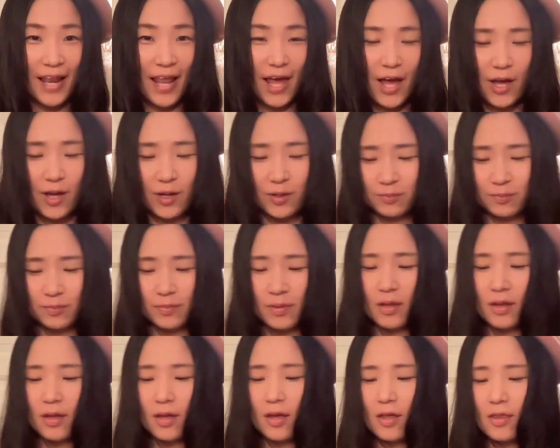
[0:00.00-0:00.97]
Hello,
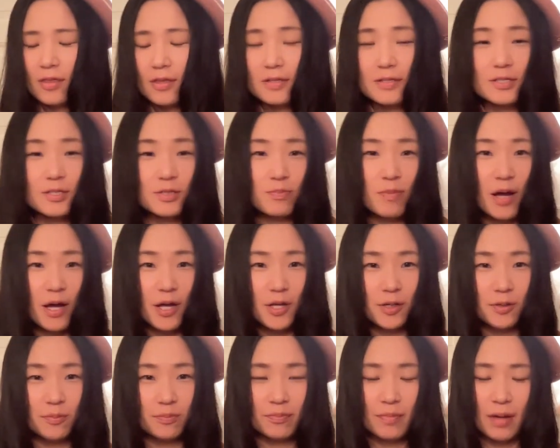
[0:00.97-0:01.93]
this is
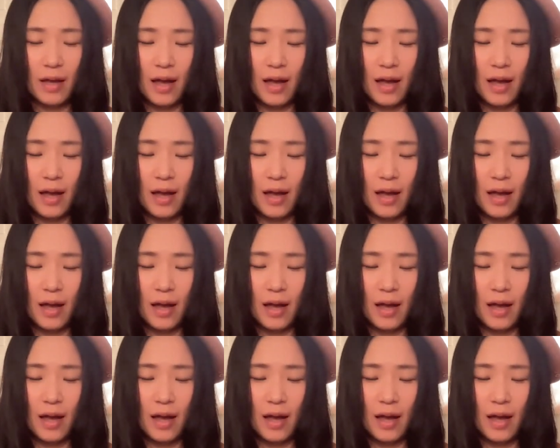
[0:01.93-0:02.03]
Mayu,